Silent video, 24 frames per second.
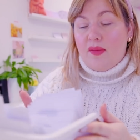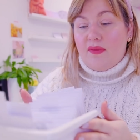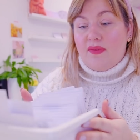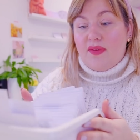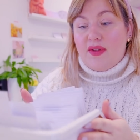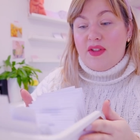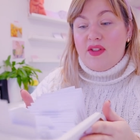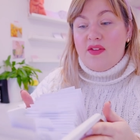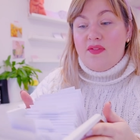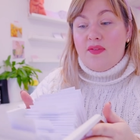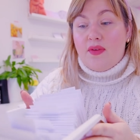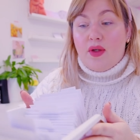But
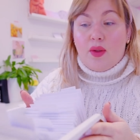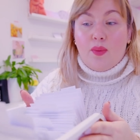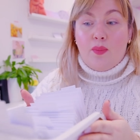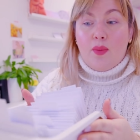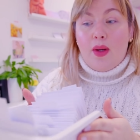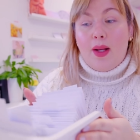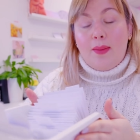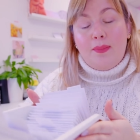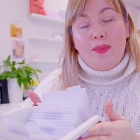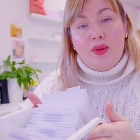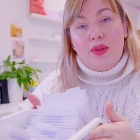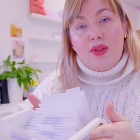first of all
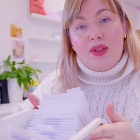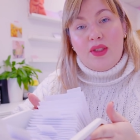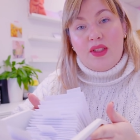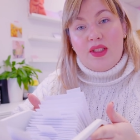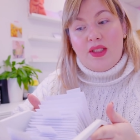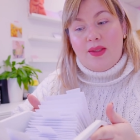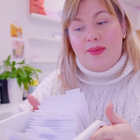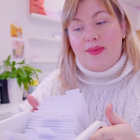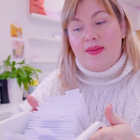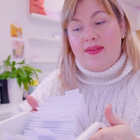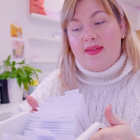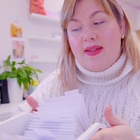what I'm going to
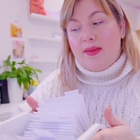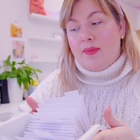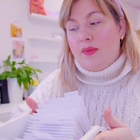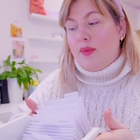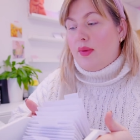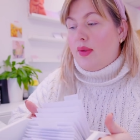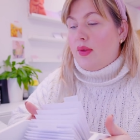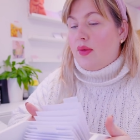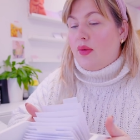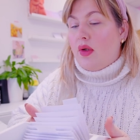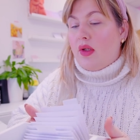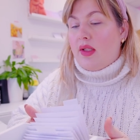do is I'm
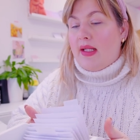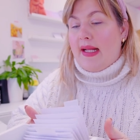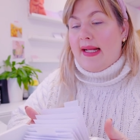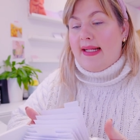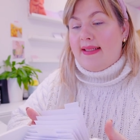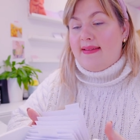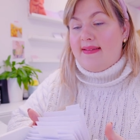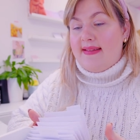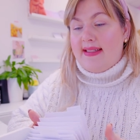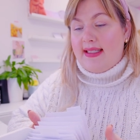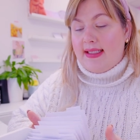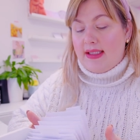going to go on
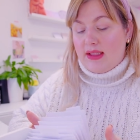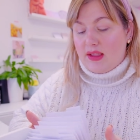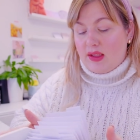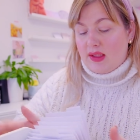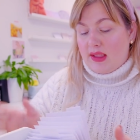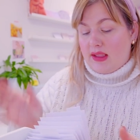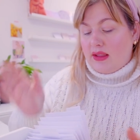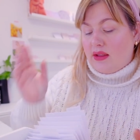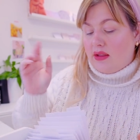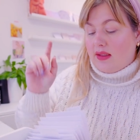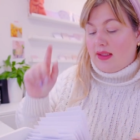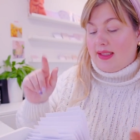Etsy and
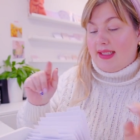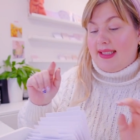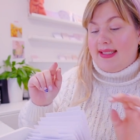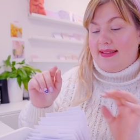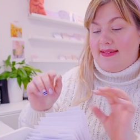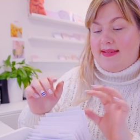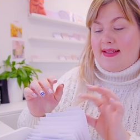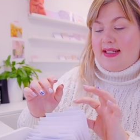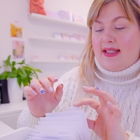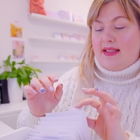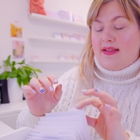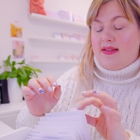change the
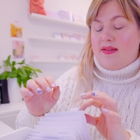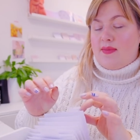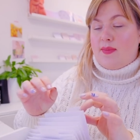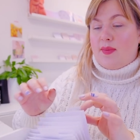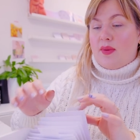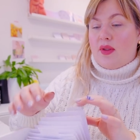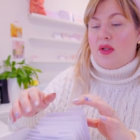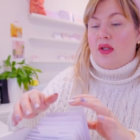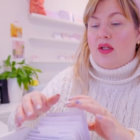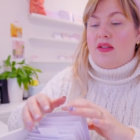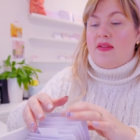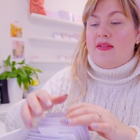listings
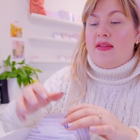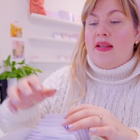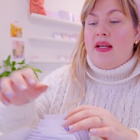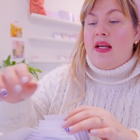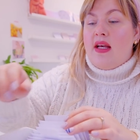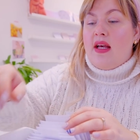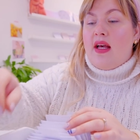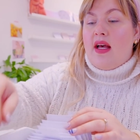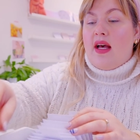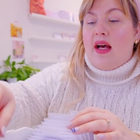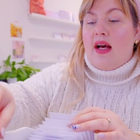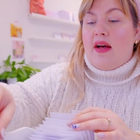because
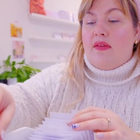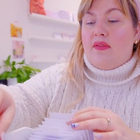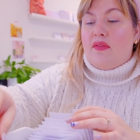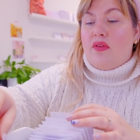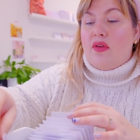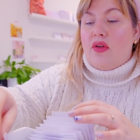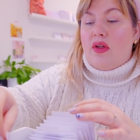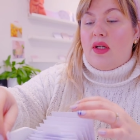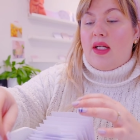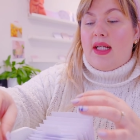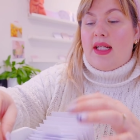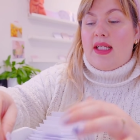I've
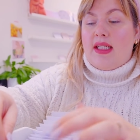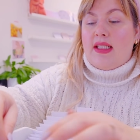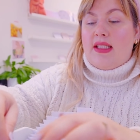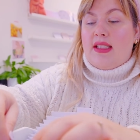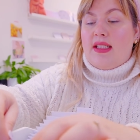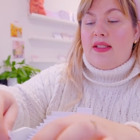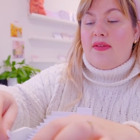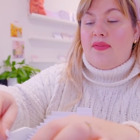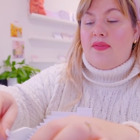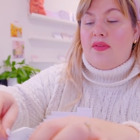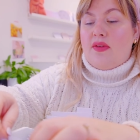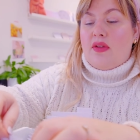created
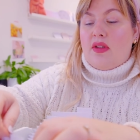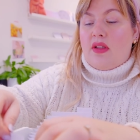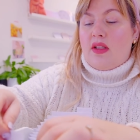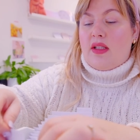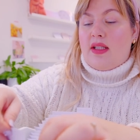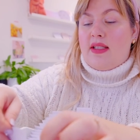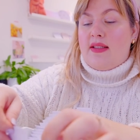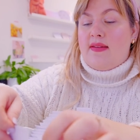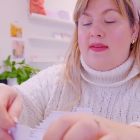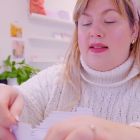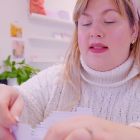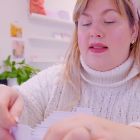different
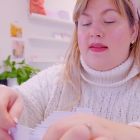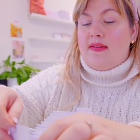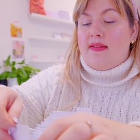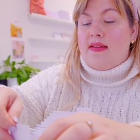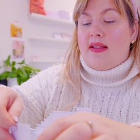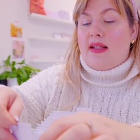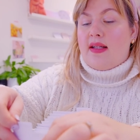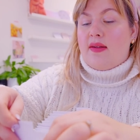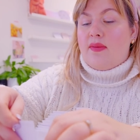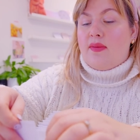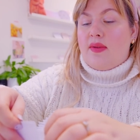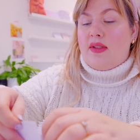listings
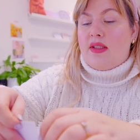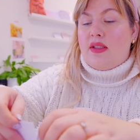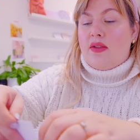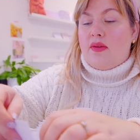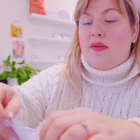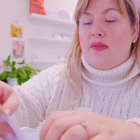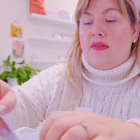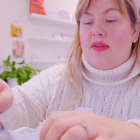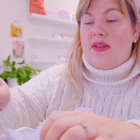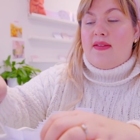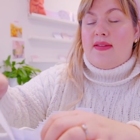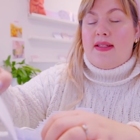like we do
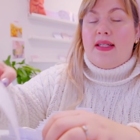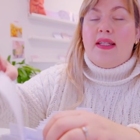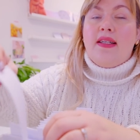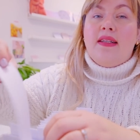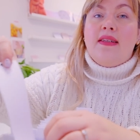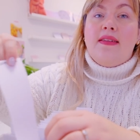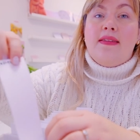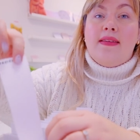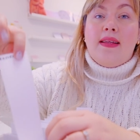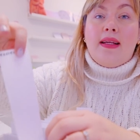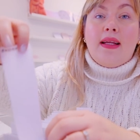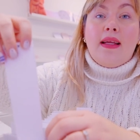with the
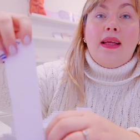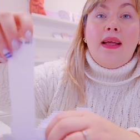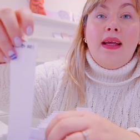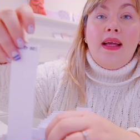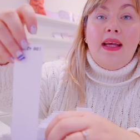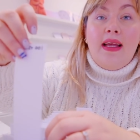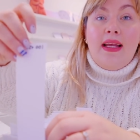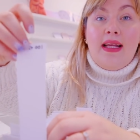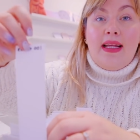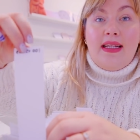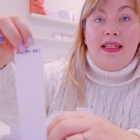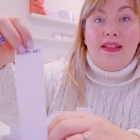stickers like
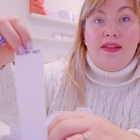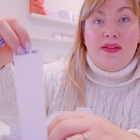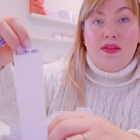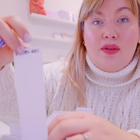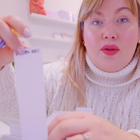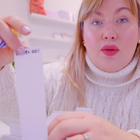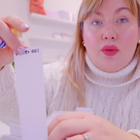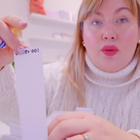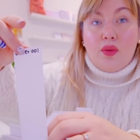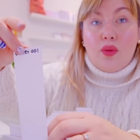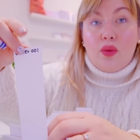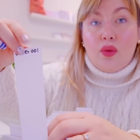
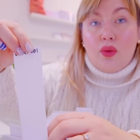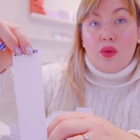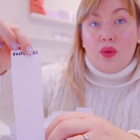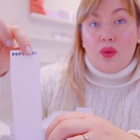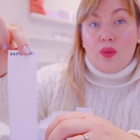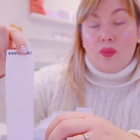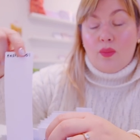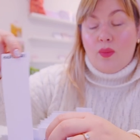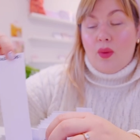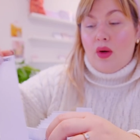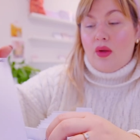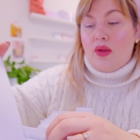Easter
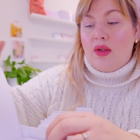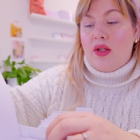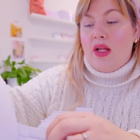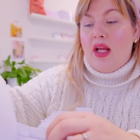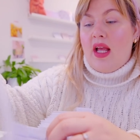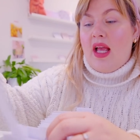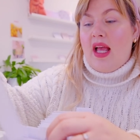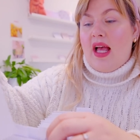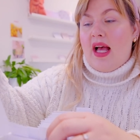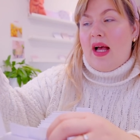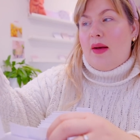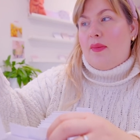001
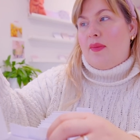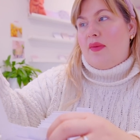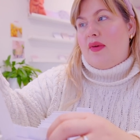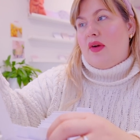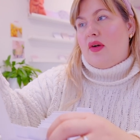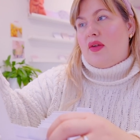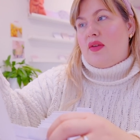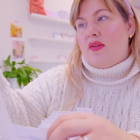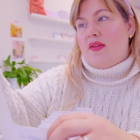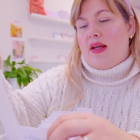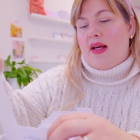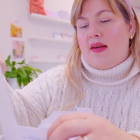and we
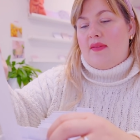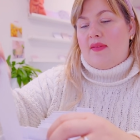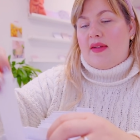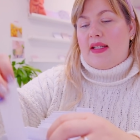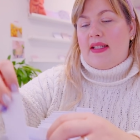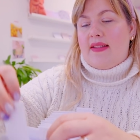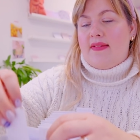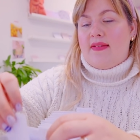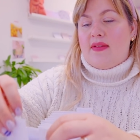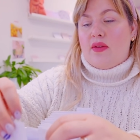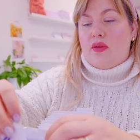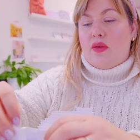also have
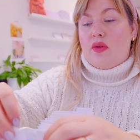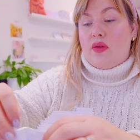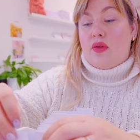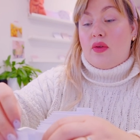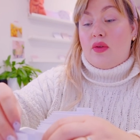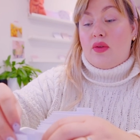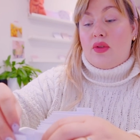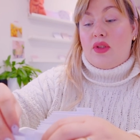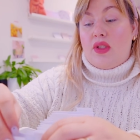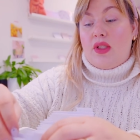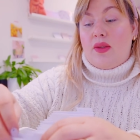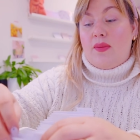Easter
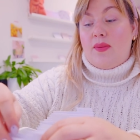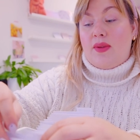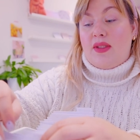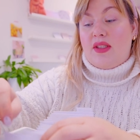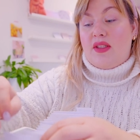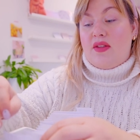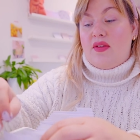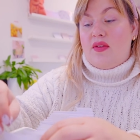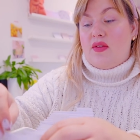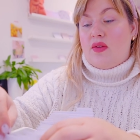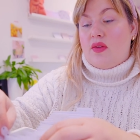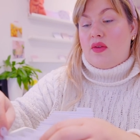002
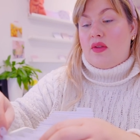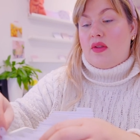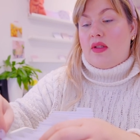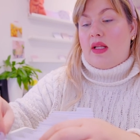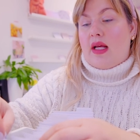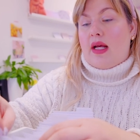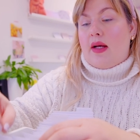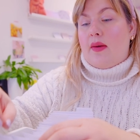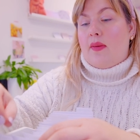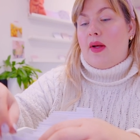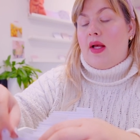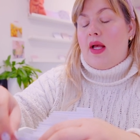which is sold
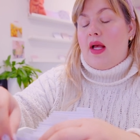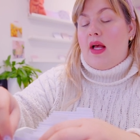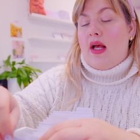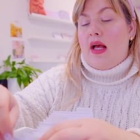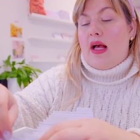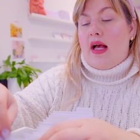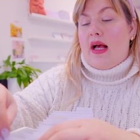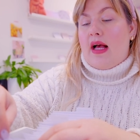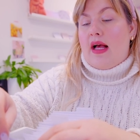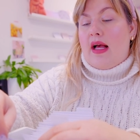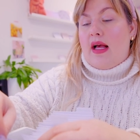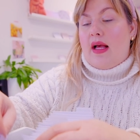out
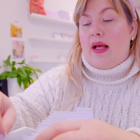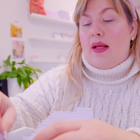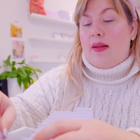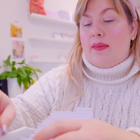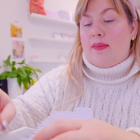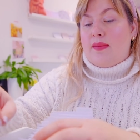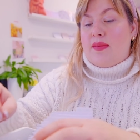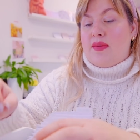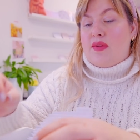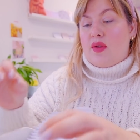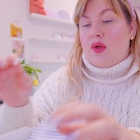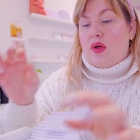
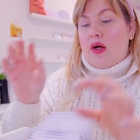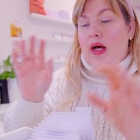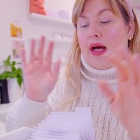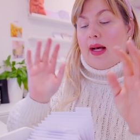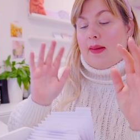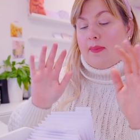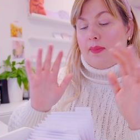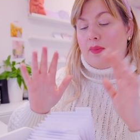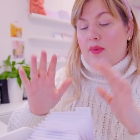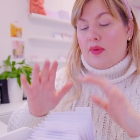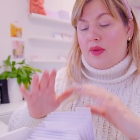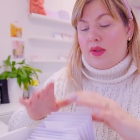um, so
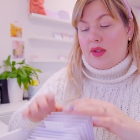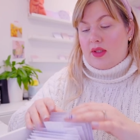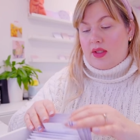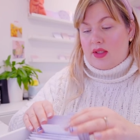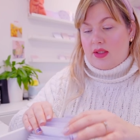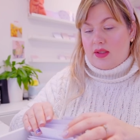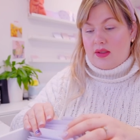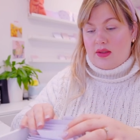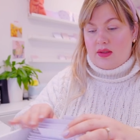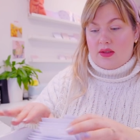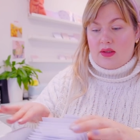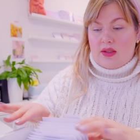I'm going
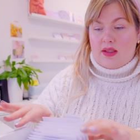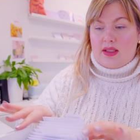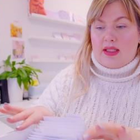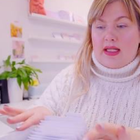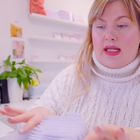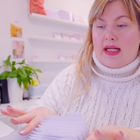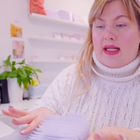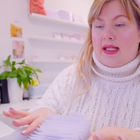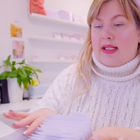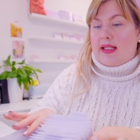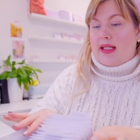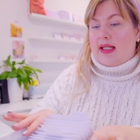to
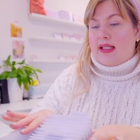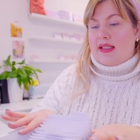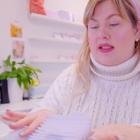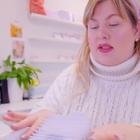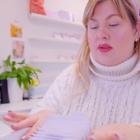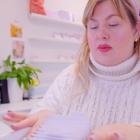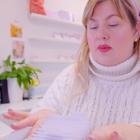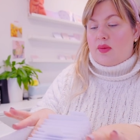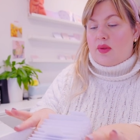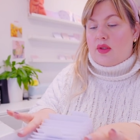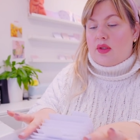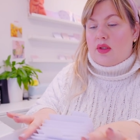yeah, get
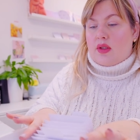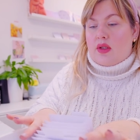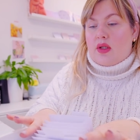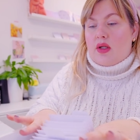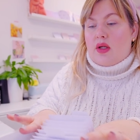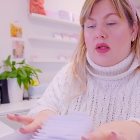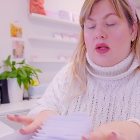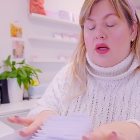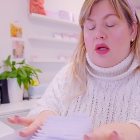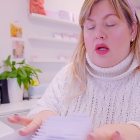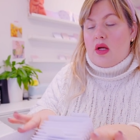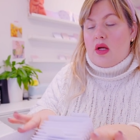to work